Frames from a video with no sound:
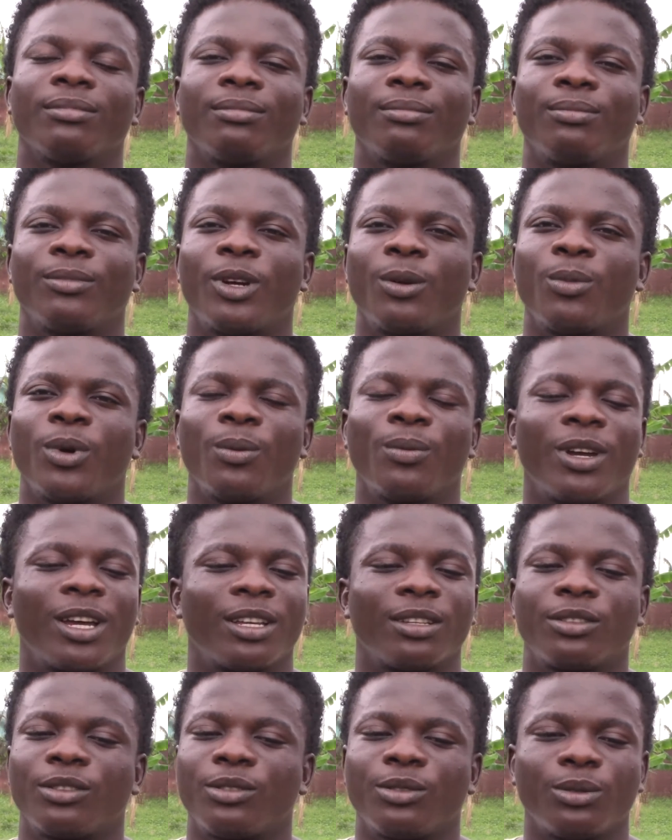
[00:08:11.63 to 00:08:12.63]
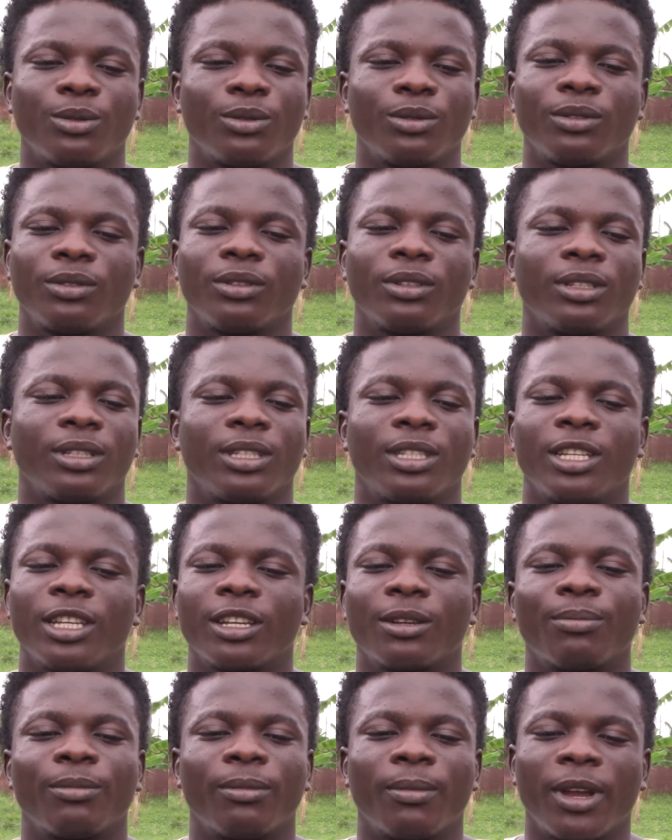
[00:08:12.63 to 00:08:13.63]
my mom has to
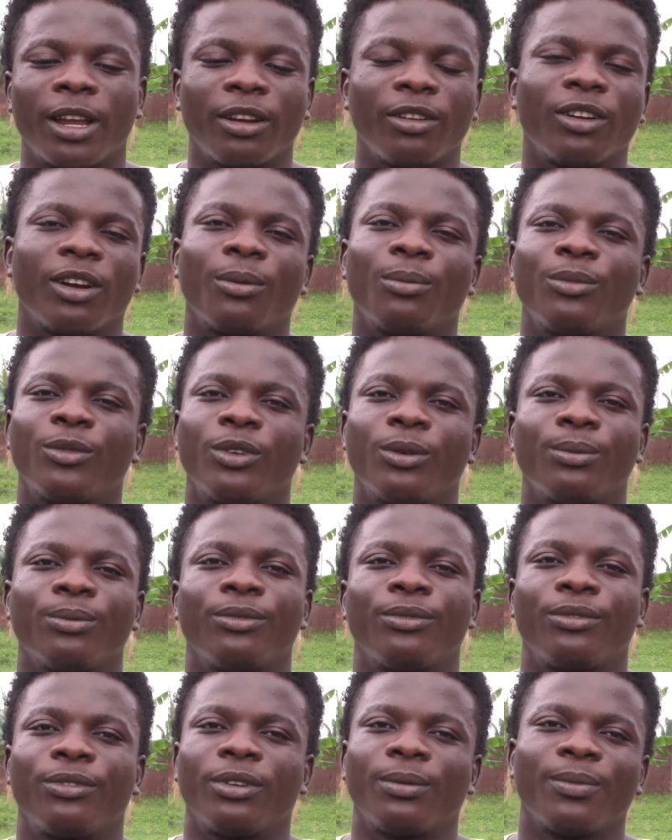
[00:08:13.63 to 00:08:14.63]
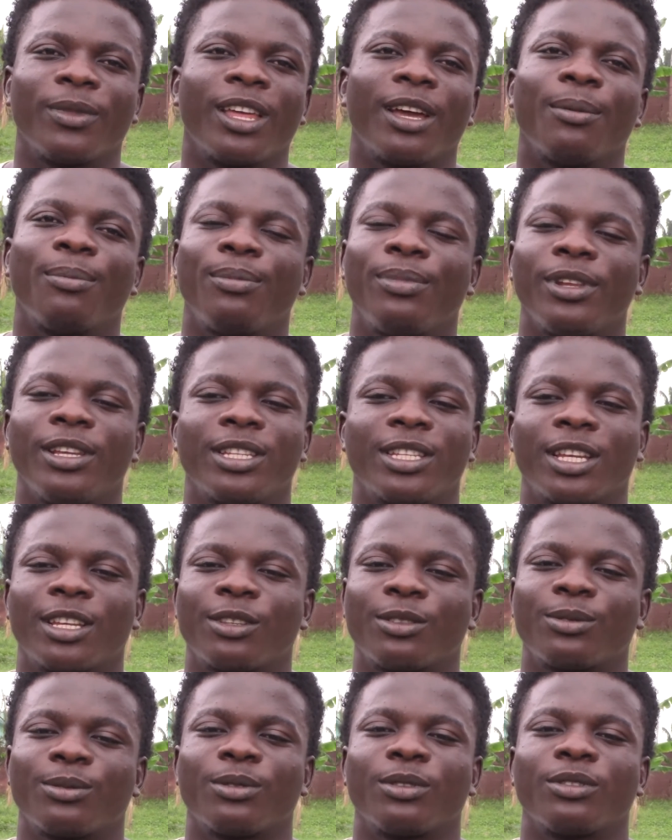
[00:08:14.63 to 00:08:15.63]
take my grandmom from that place
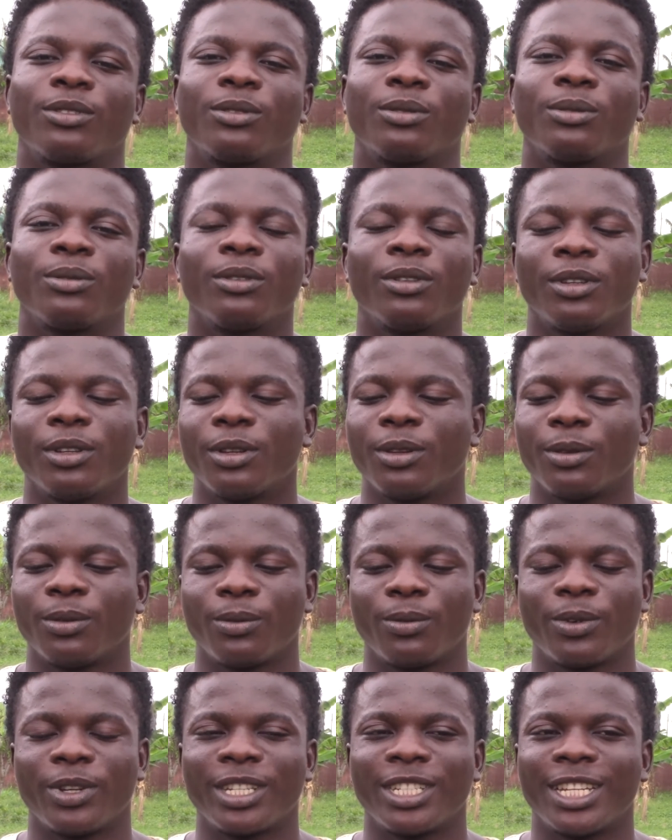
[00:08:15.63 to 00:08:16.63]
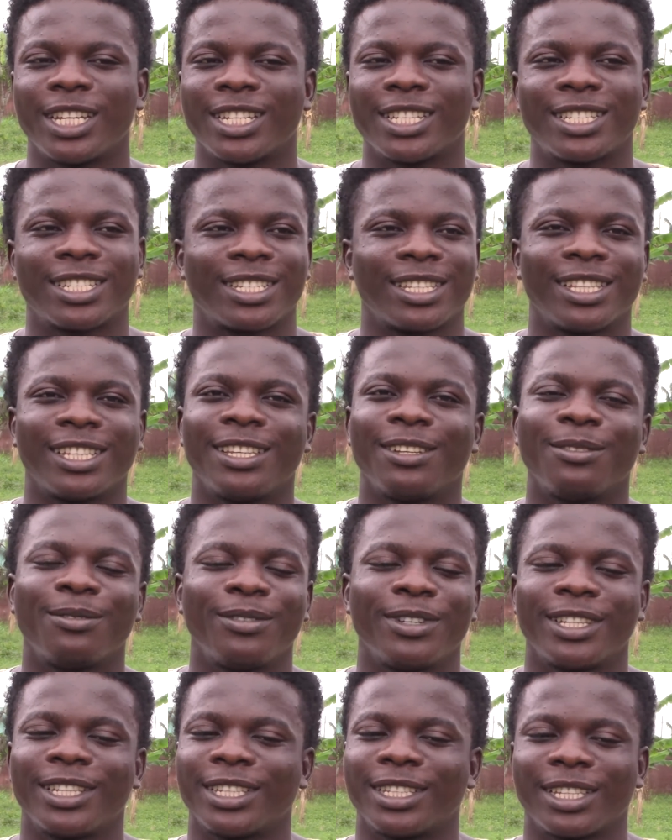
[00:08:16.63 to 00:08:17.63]
as well. So we're just
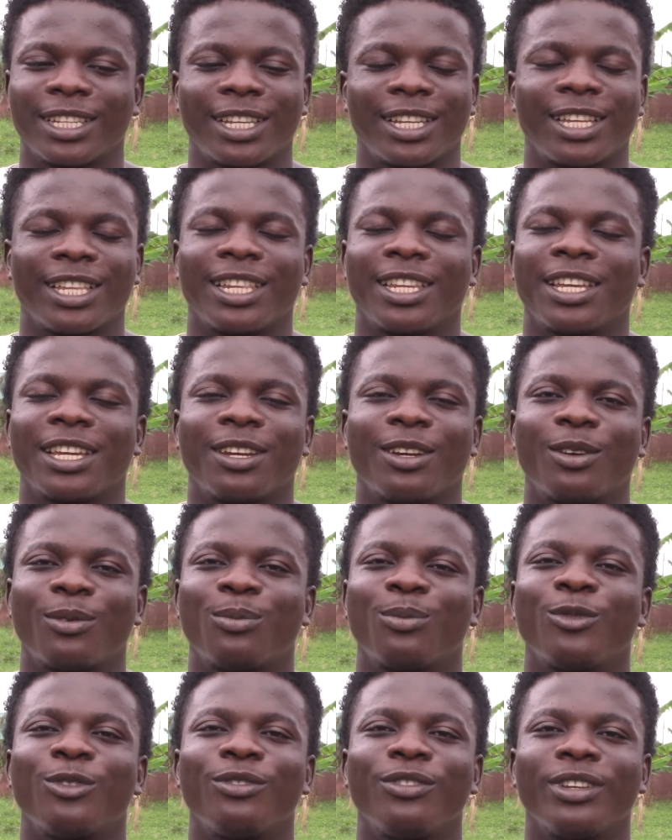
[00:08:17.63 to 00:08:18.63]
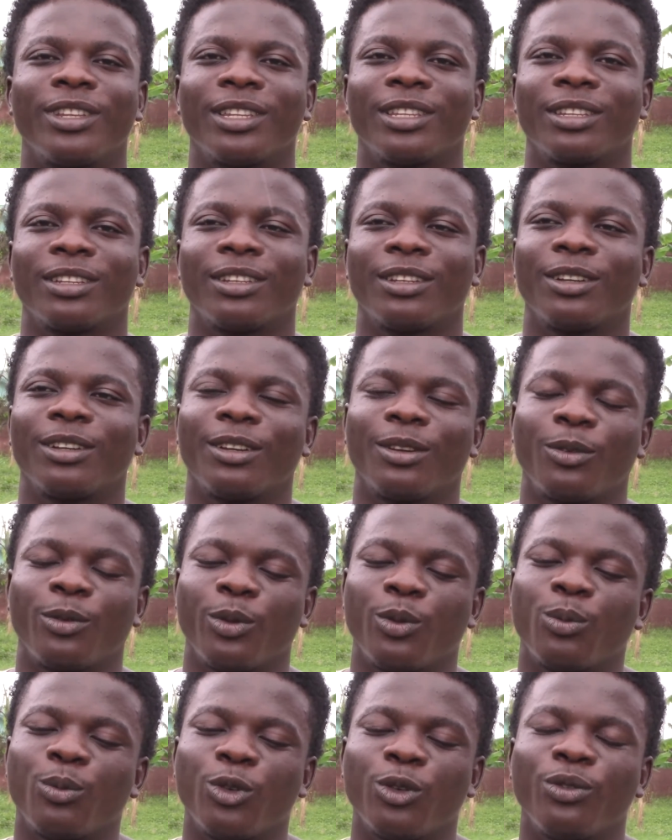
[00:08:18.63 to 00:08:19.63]
living anyhow, moving.
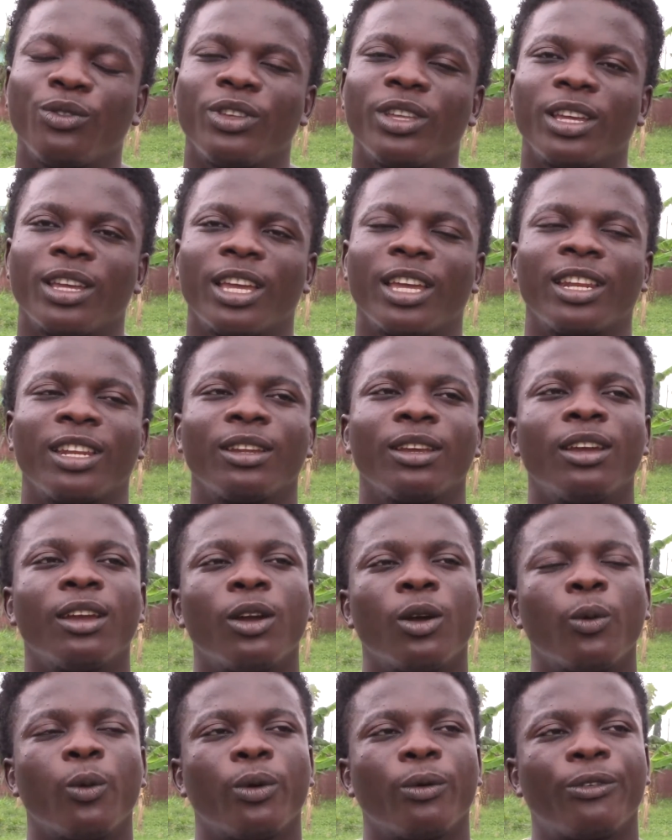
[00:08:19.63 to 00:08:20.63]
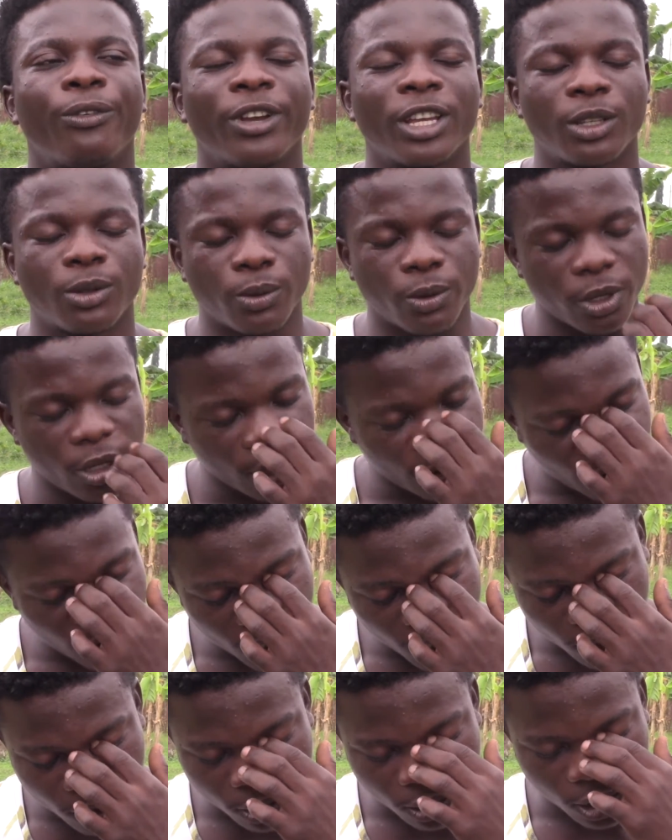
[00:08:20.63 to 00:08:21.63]
We move here, and first we were living
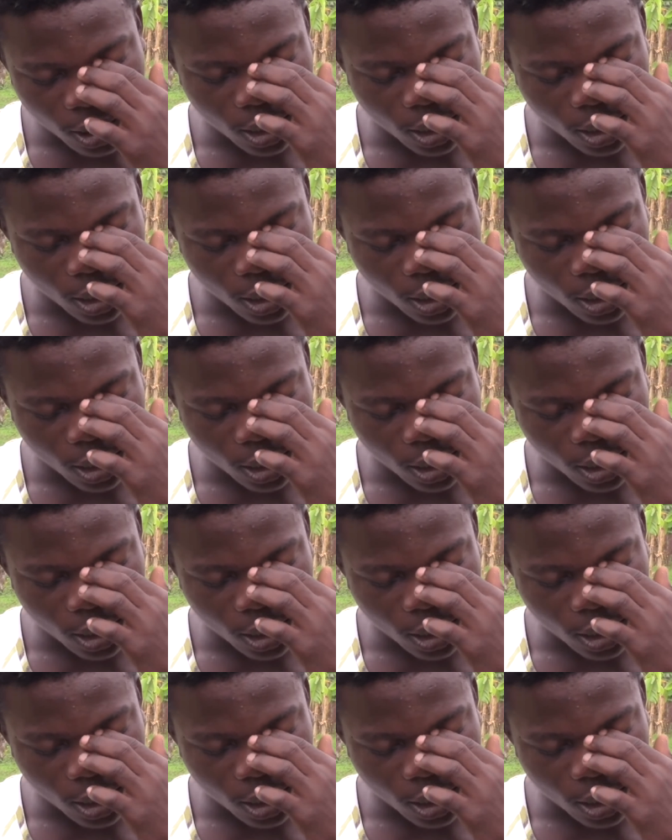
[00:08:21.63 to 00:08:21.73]
at